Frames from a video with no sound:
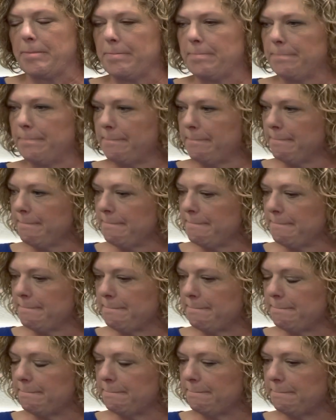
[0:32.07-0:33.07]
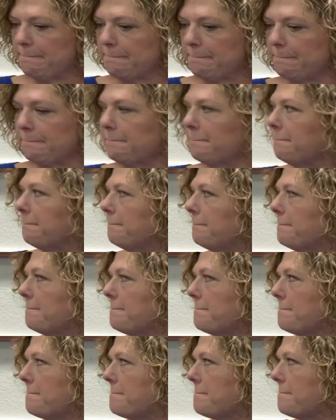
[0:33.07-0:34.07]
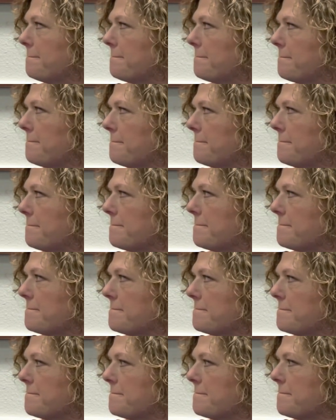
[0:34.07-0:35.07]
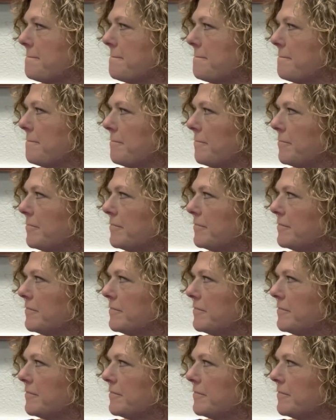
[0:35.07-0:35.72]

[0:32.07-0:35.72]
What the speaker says: [no speech]